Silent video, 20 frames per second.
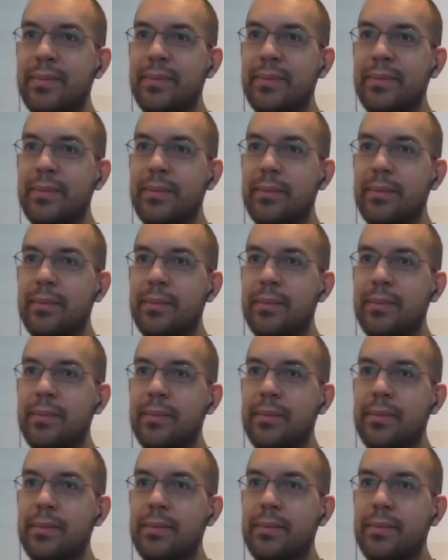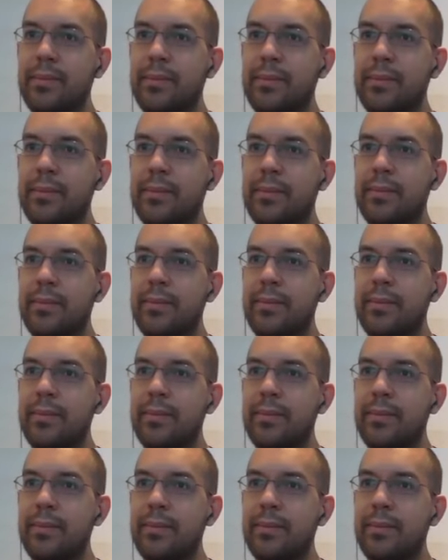
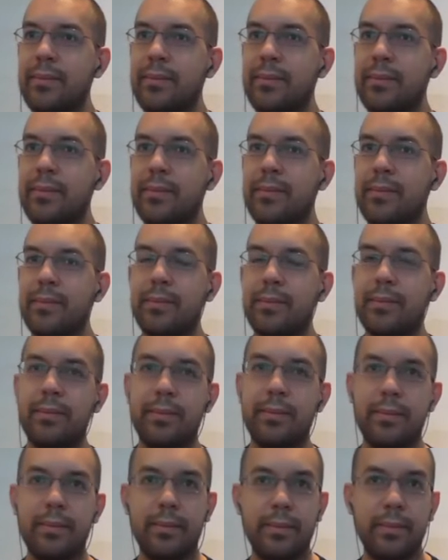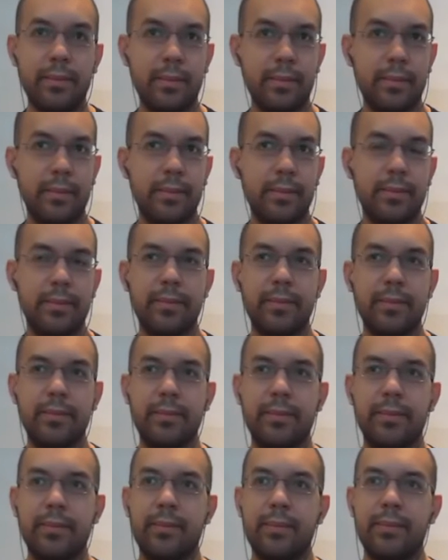
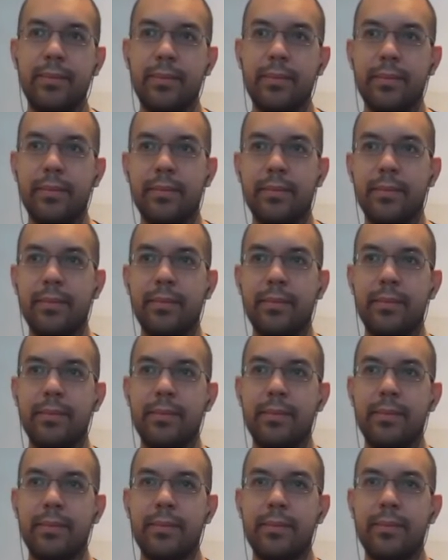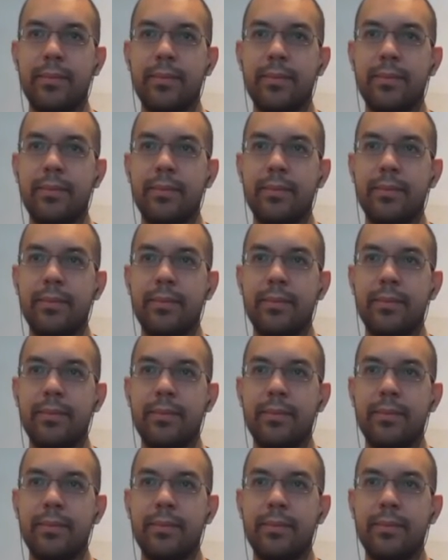[no speech]